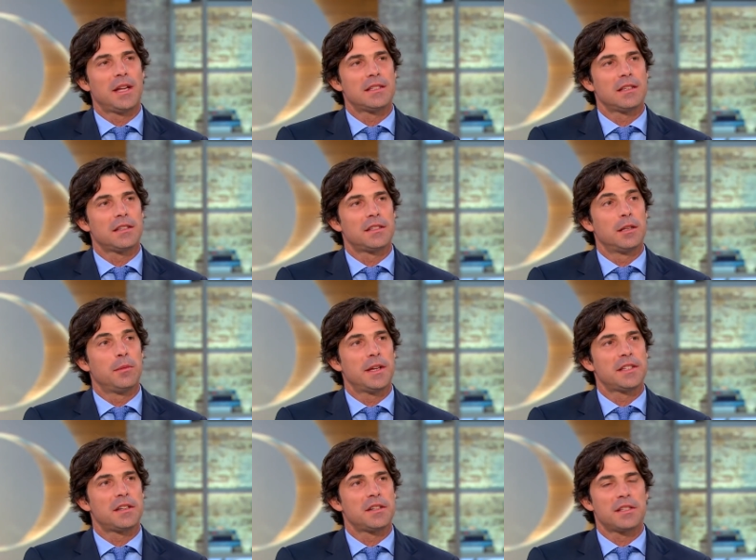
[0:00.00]
that's a
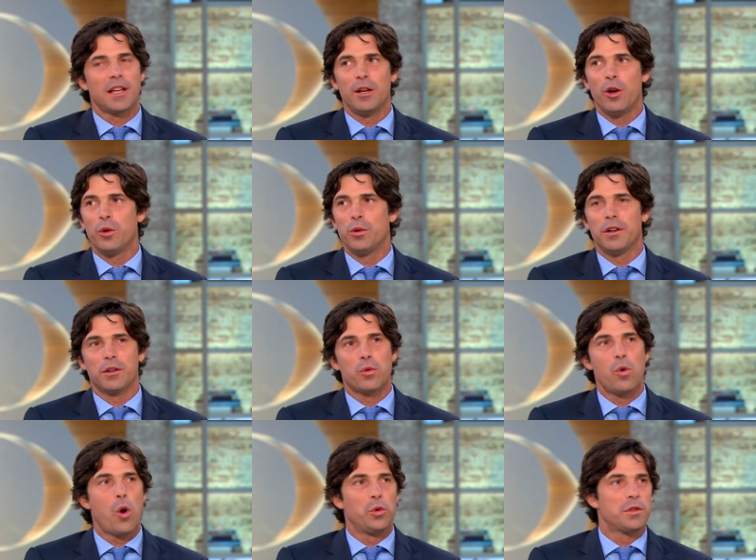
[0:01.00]
Sylvester Stallone
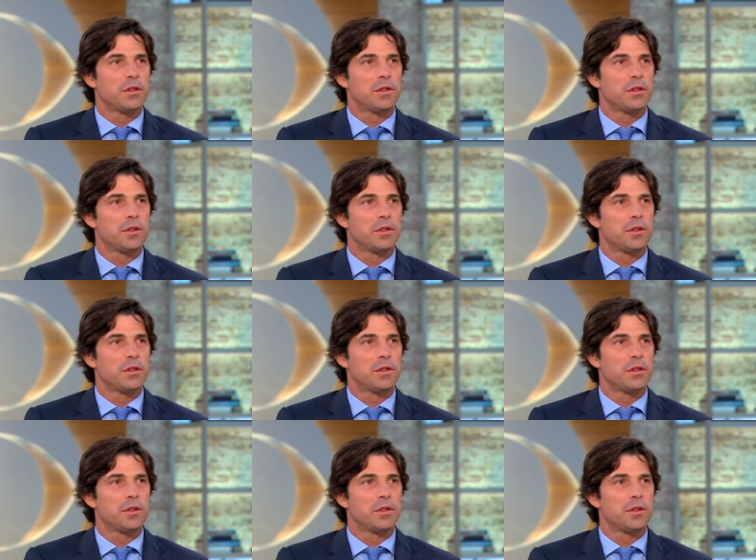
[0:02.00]
quote